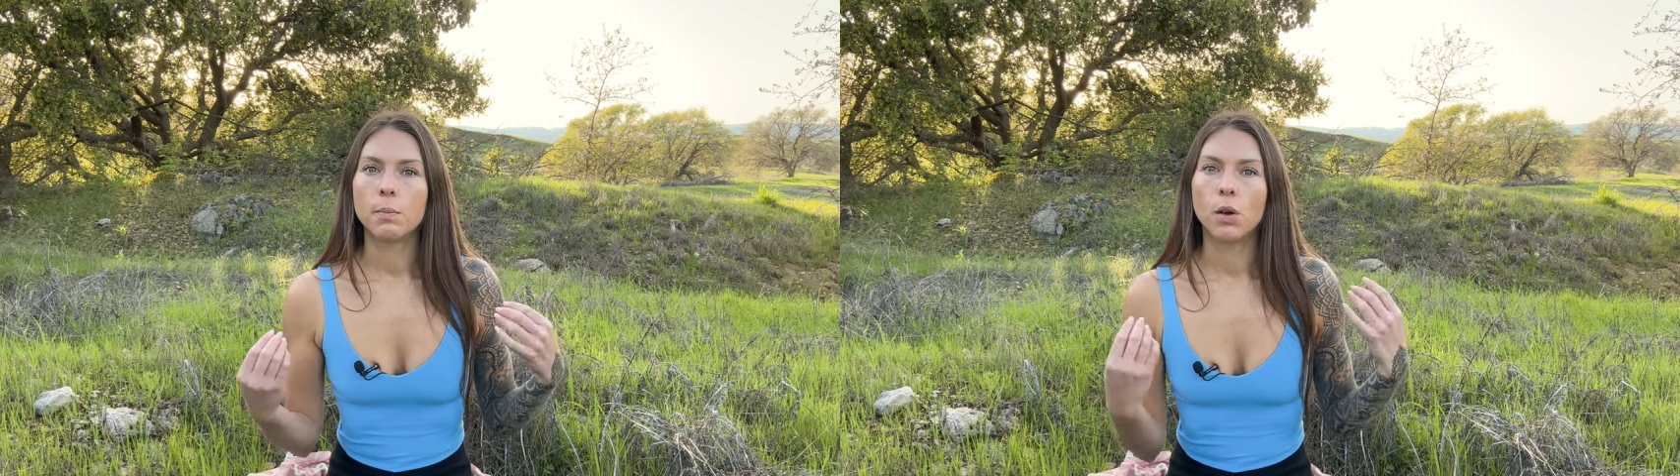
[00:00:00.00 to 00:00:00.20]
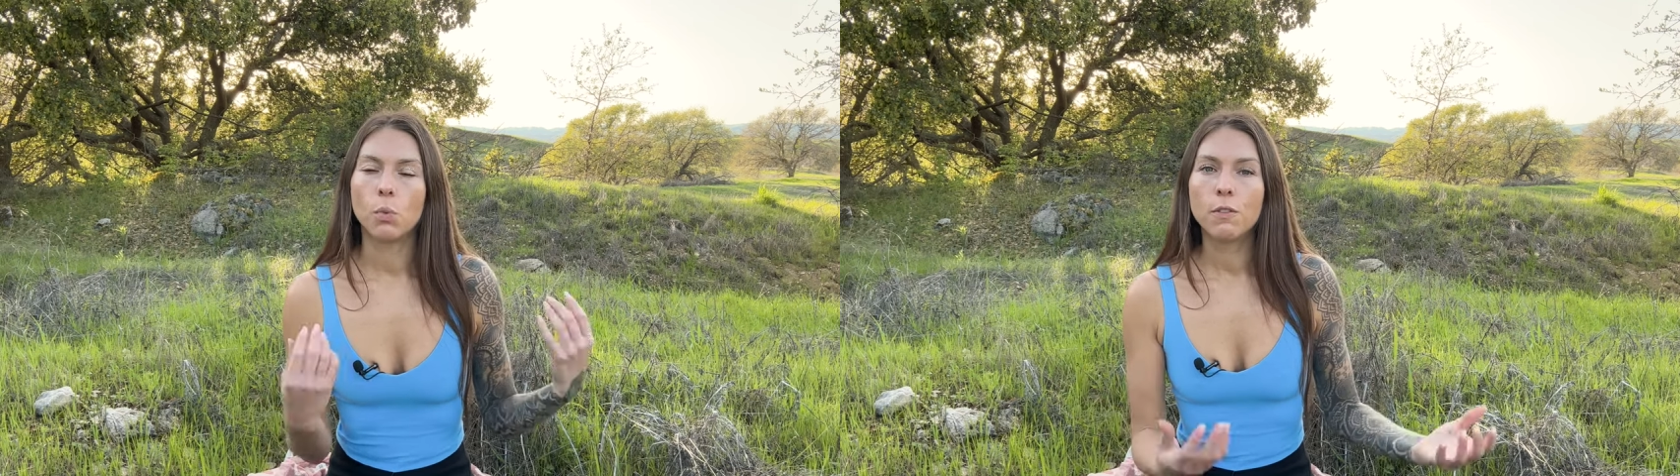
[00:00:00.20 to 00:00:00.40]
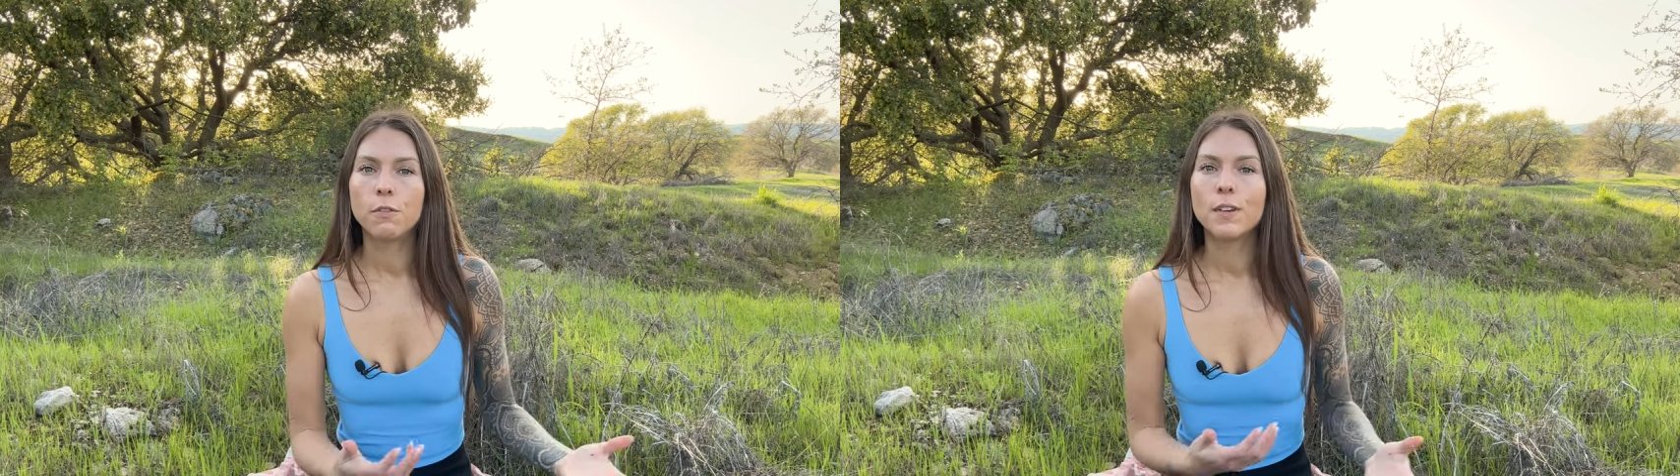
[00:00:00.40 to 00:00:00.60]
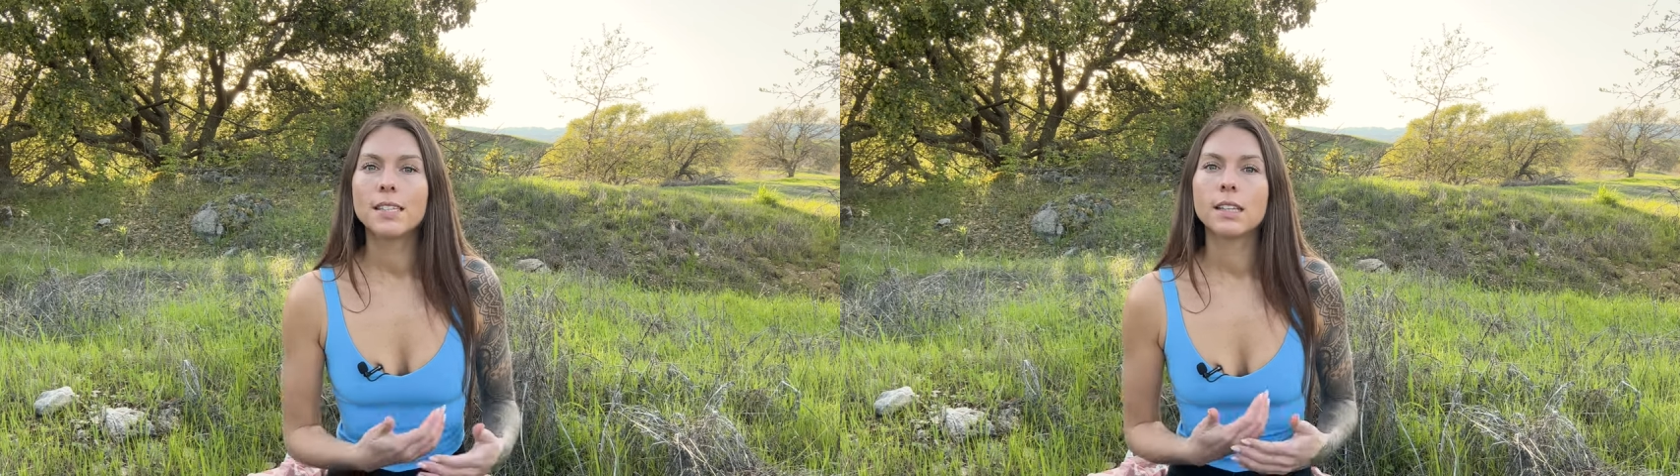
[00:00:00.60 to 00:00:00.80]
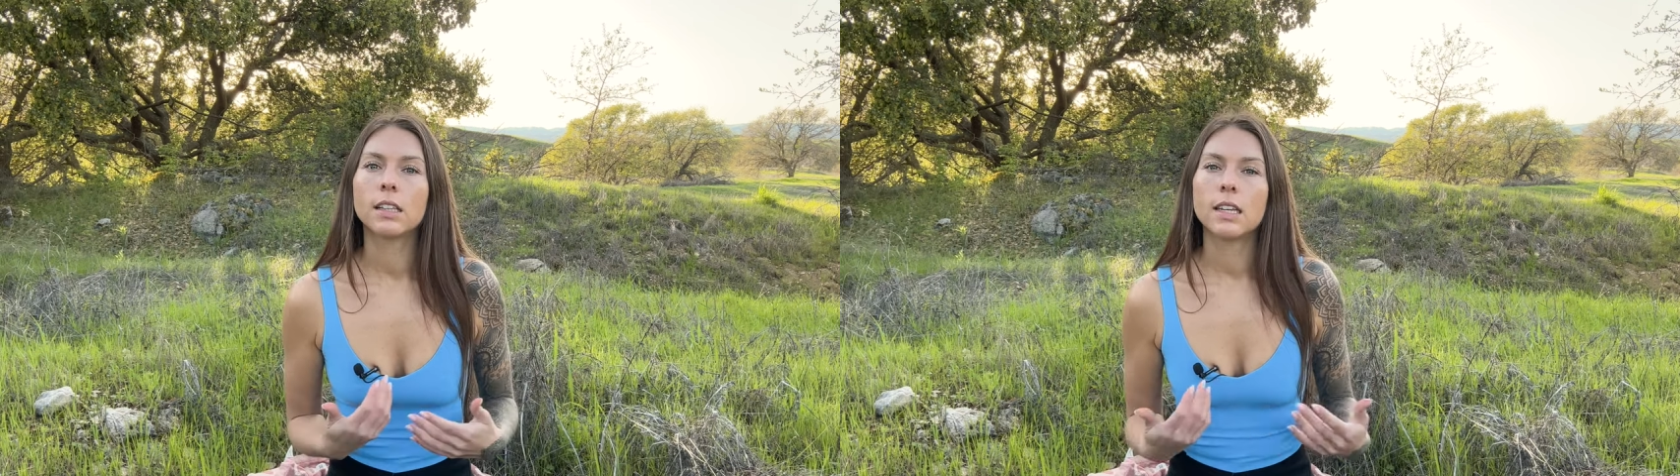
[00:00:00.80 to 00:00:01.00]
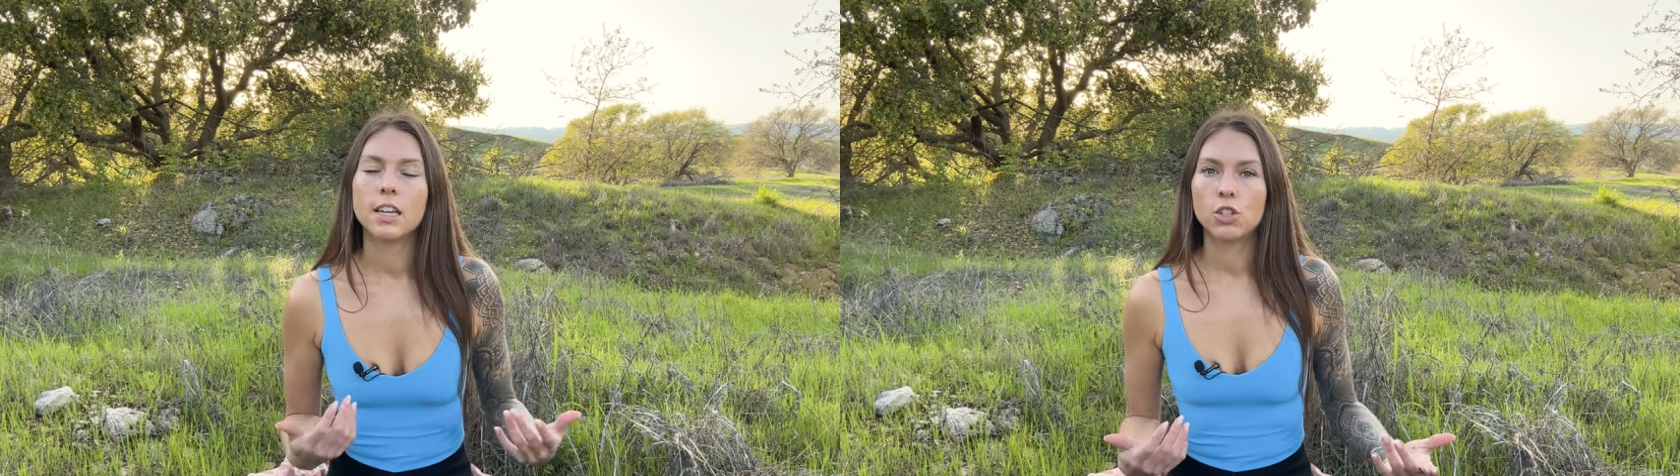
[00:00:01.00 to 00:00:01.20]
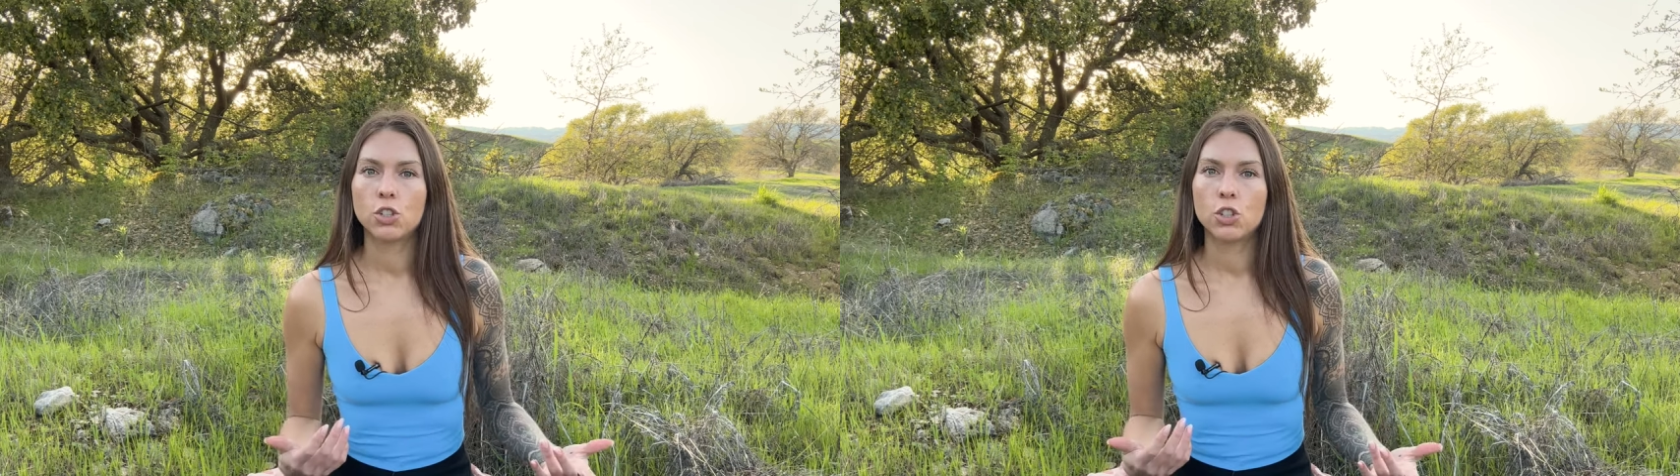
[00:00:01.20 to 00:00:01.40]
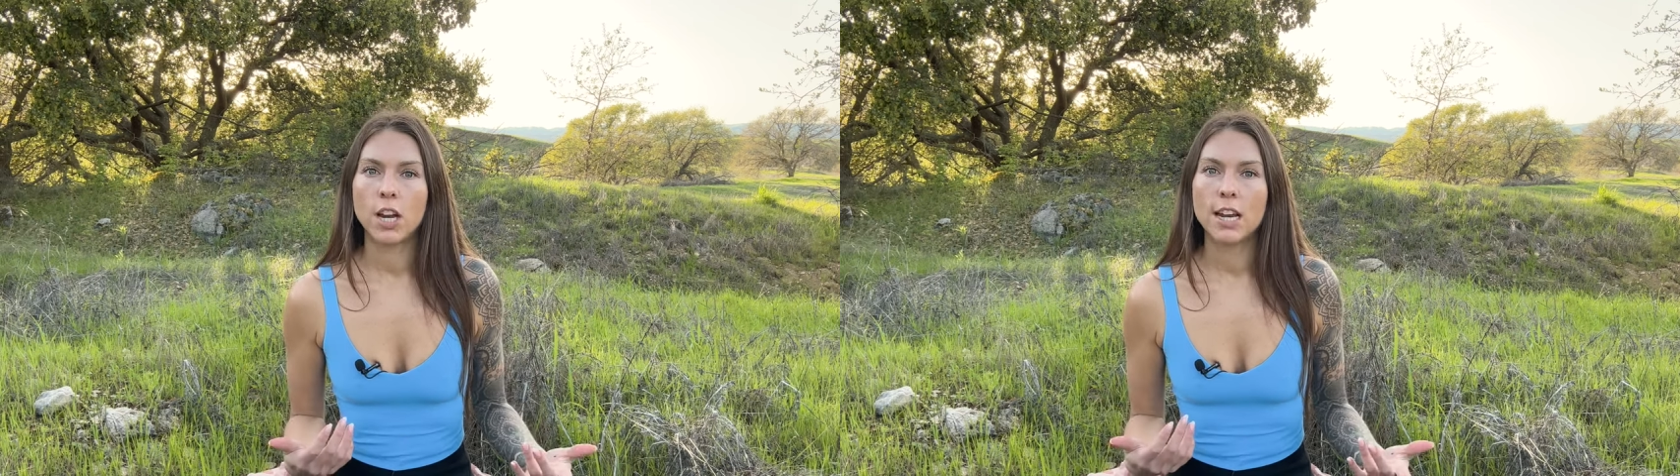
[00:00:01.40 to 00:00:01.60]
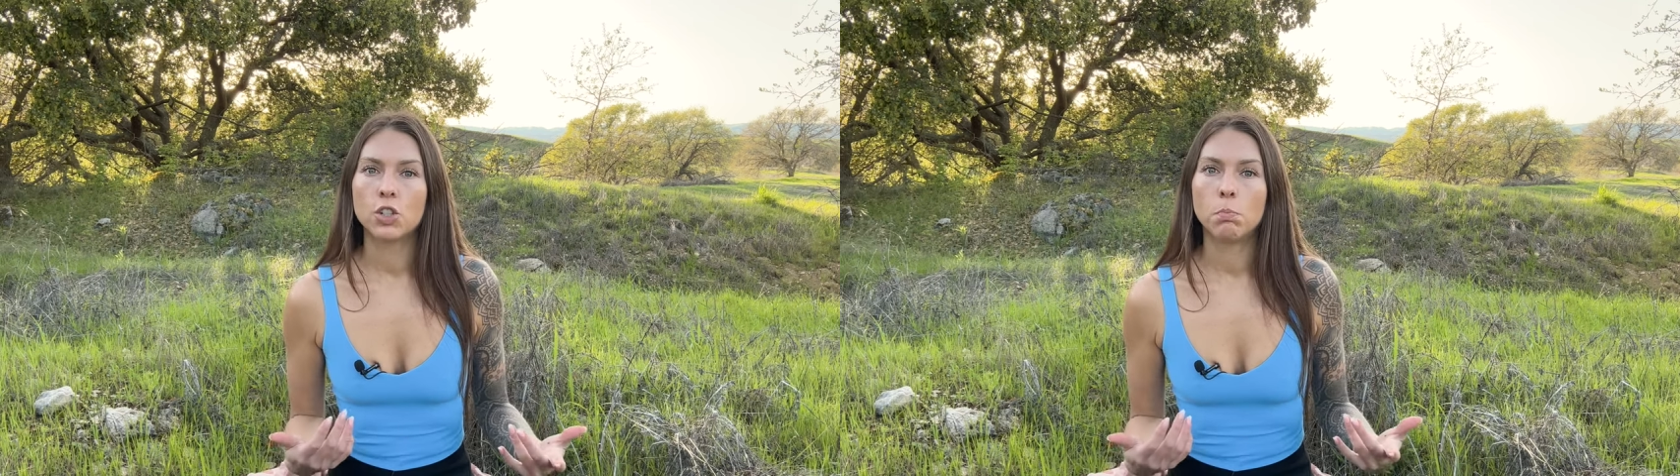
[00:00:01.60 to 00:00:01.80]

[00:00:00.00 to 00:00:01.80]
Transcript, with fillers: but we physically exchange